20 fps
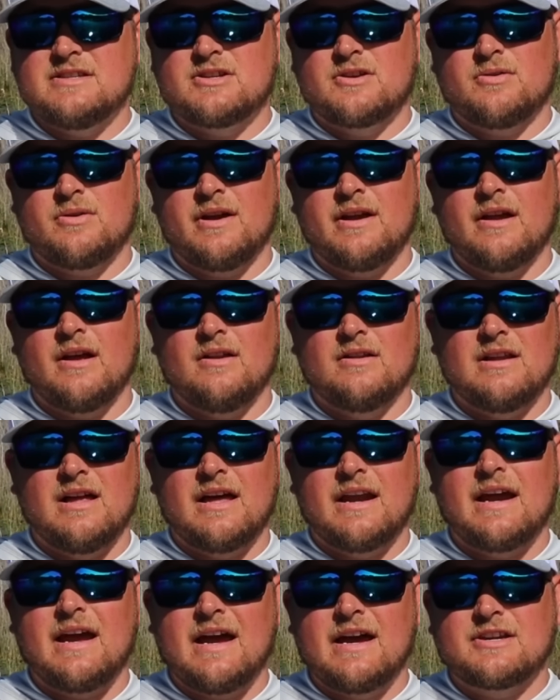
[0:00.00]
to create a
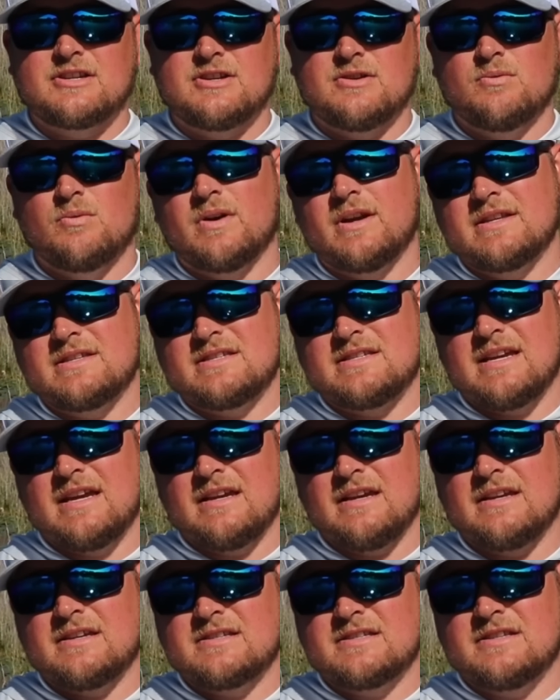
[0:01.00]
lot of action when it's
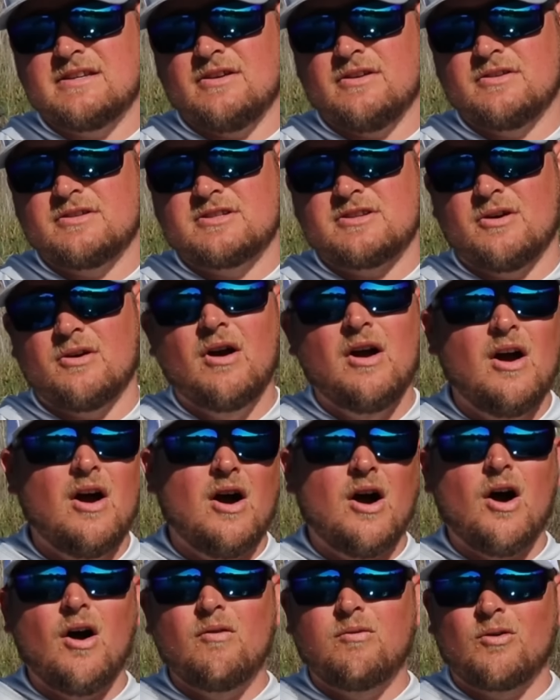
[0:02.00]
standing still. So
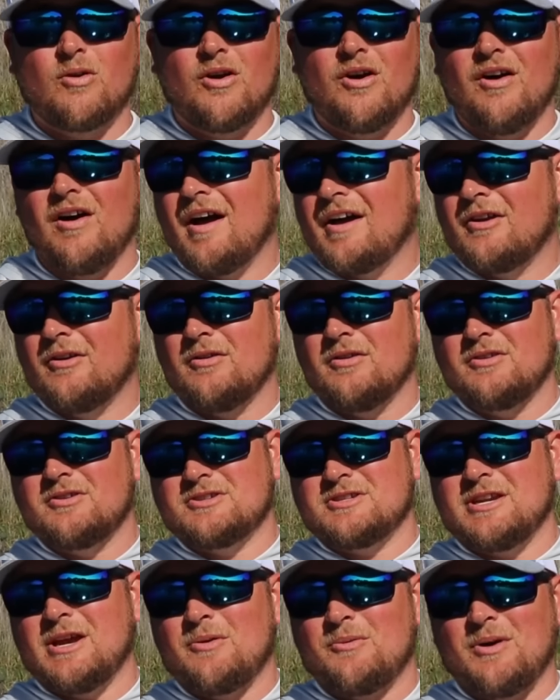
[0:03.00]
overall, I don't
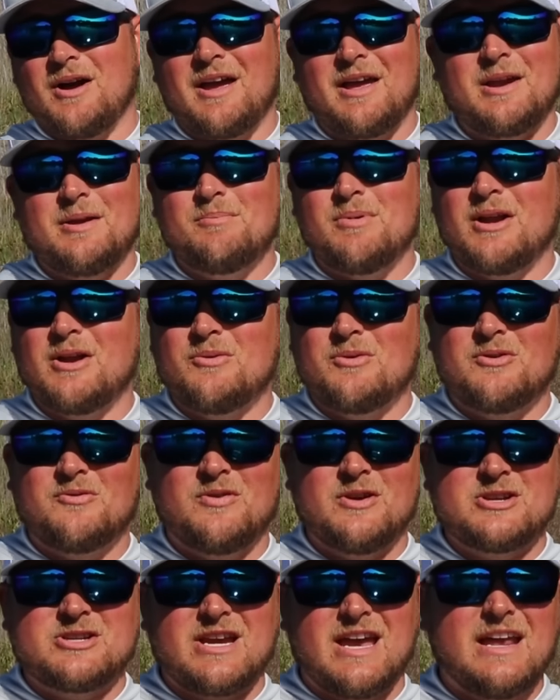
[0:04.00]
understand why anybody would
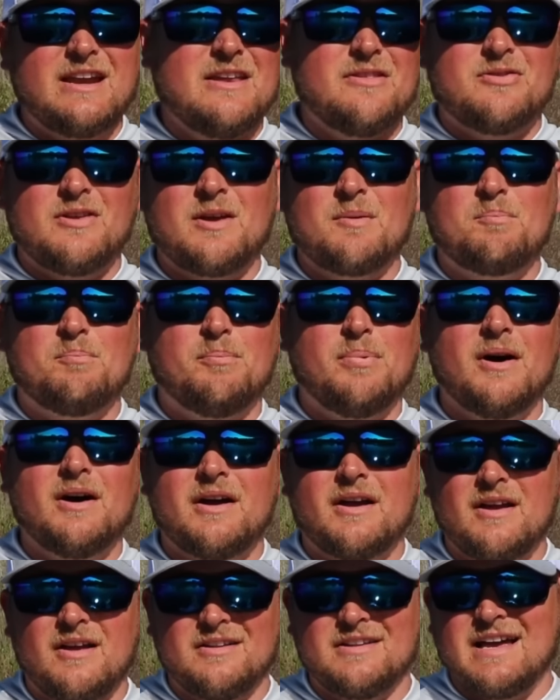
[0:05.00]
fish anything
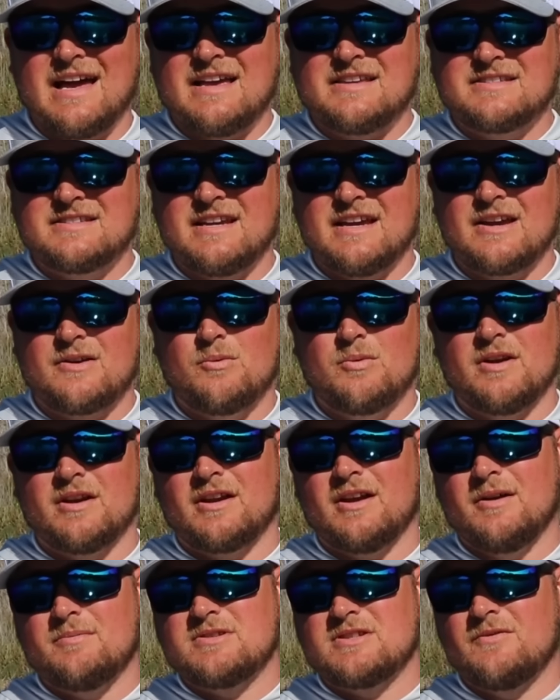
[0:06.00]
but ELAZTECH when it
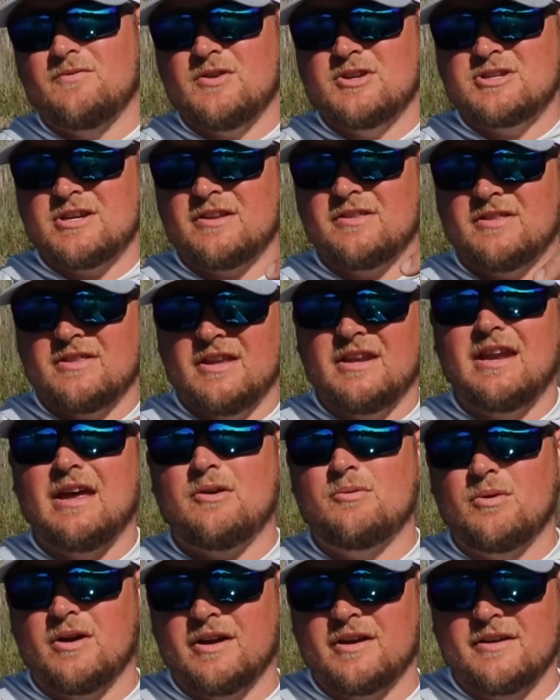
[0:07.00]
comes to fishing the
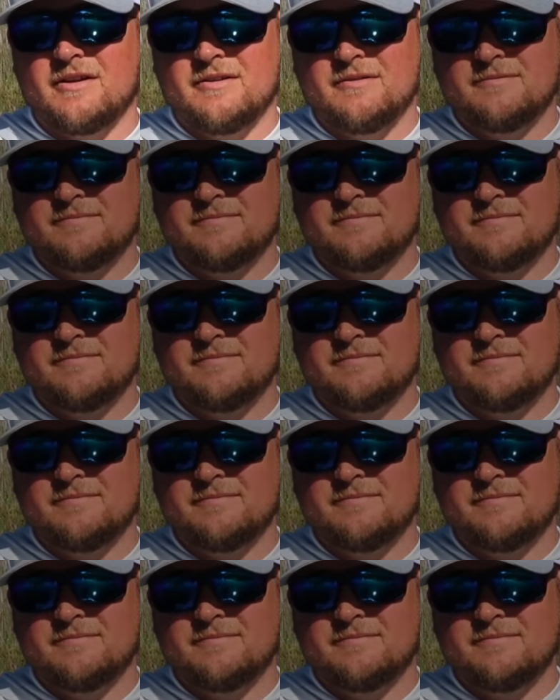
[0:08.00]
Ned rig.